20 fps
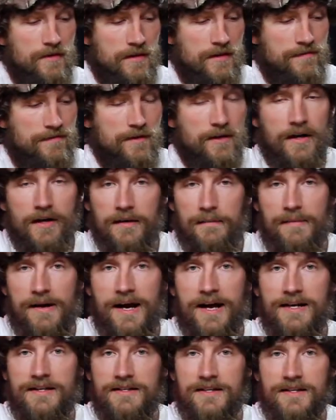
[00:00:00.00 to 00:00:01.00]
if you're going to
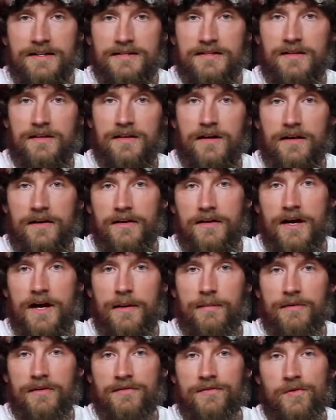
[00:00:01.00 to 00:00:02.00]
buy a DSLR
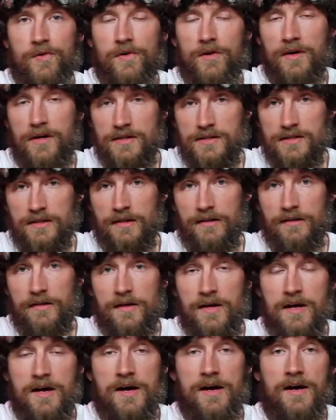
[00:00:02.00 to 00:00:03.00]
camera for hunting,
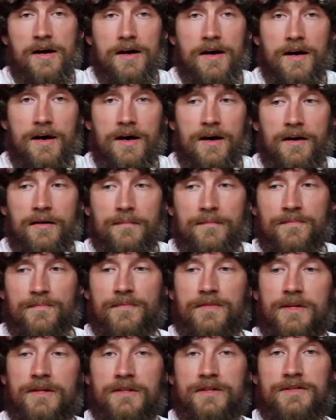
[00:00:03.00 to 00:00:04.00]
um,
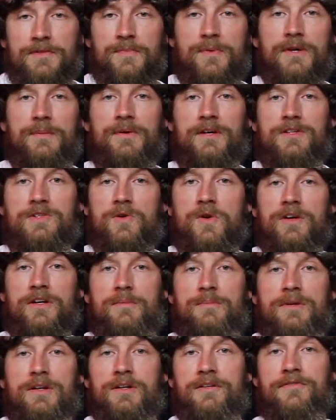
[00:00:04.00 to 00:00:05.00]
it's pretty much going
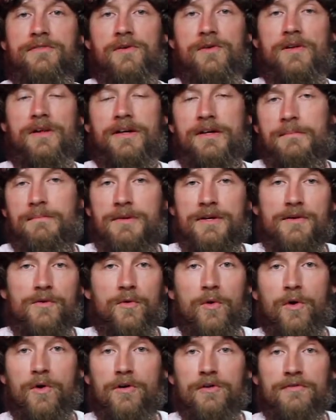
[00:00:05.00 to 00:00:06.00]
to be for like
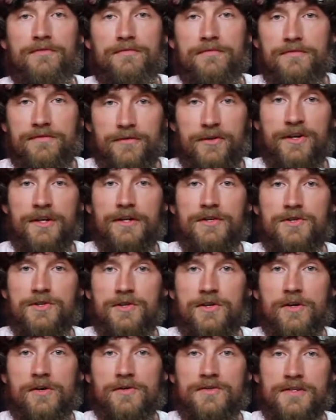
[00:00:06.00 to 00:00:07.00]
B-roll
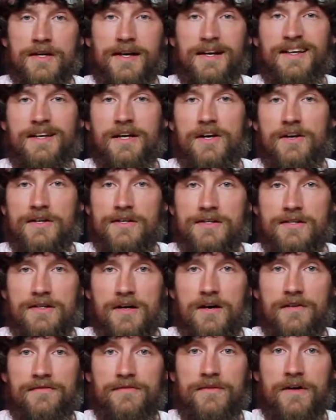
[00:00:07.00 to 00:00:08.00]
footage, you know, secondary
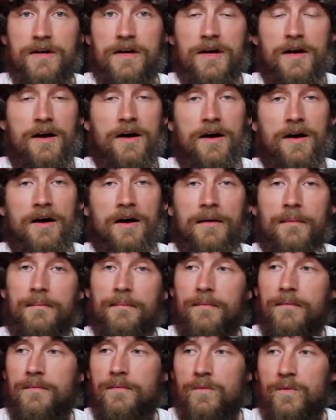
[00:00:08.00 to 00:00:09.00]
stuff,
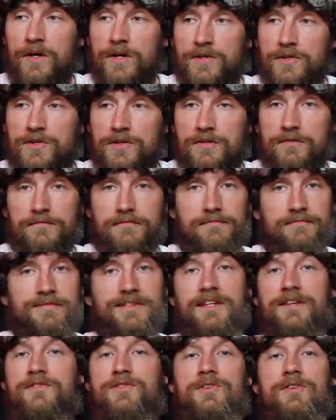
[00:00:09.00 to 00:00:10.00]
um, which
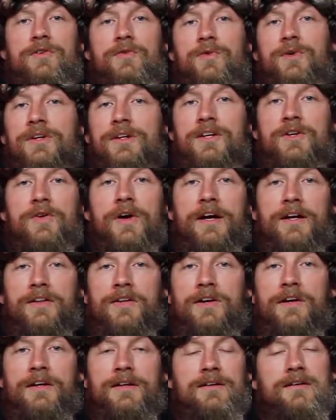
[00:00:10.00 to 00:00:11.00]
gives you a really great
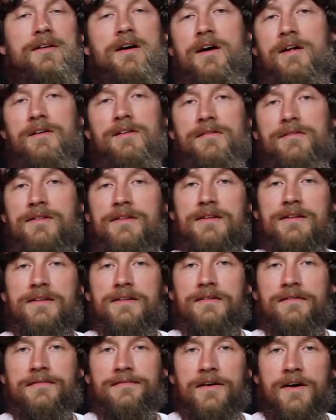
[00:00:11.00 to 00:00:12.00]
look. All of
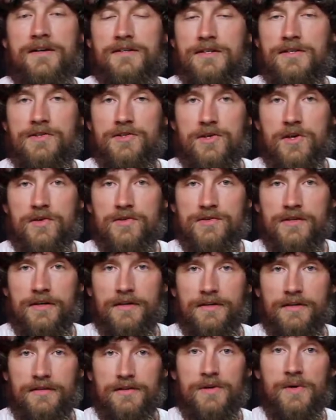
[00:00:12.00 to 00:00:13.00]
the hunting shows
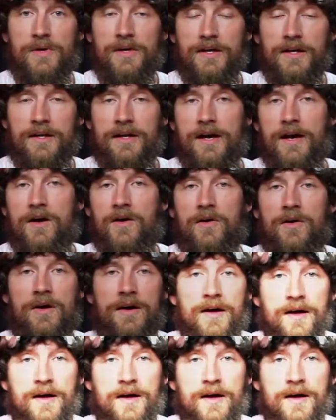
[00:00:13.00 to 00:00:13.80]
are doing it now.